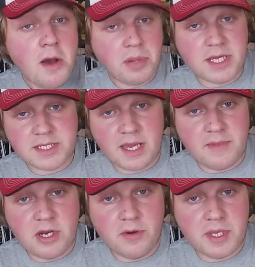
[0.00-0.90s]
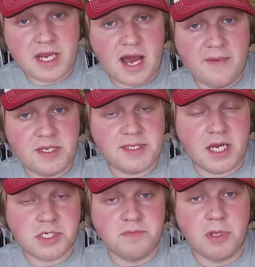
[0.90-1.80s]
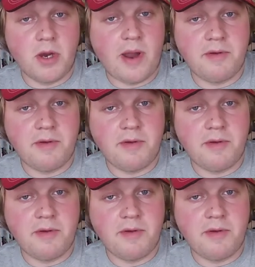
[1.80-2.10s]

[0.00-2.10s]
please let me know in the comment section below.